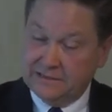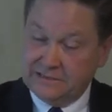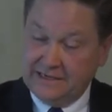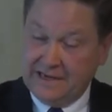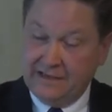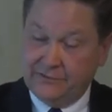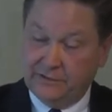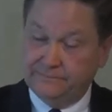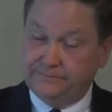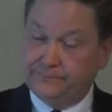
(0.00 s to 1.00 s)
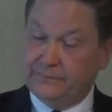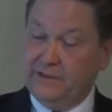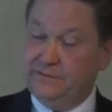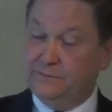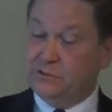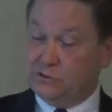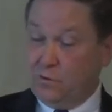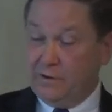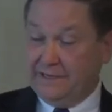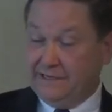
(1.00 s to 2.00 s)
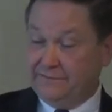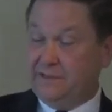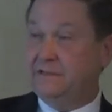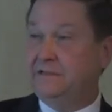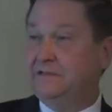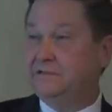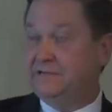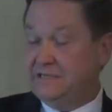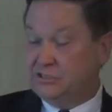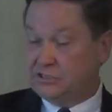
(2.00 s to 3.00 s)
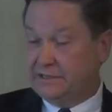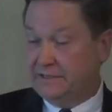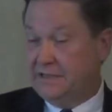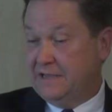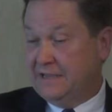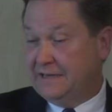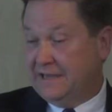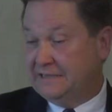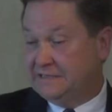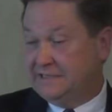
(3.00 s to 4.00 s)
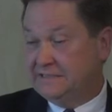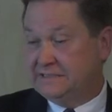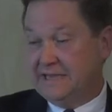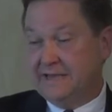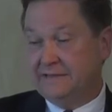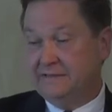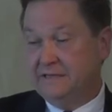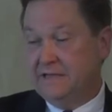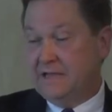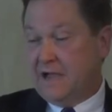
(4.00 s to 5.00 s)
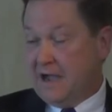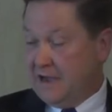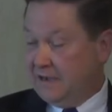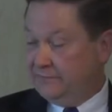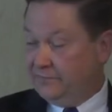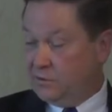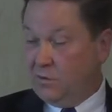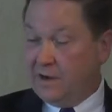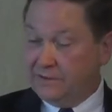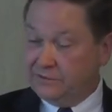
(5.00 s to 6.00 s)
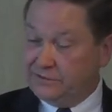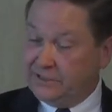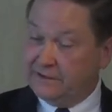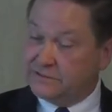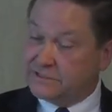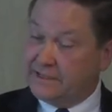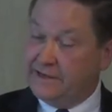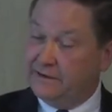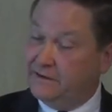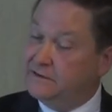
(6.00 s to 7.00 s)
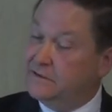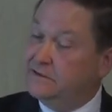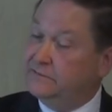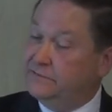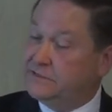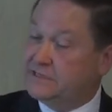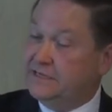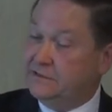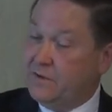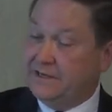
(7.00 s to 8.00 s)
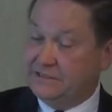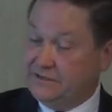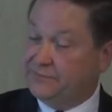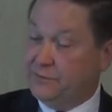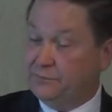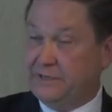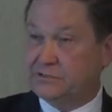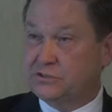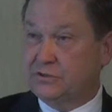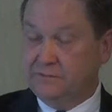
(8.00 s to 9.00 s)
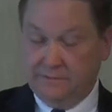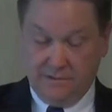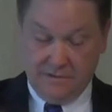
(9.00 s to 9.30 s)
together in the majority in Indonesia in 1910. We go 100 years later, we see quite a different picture.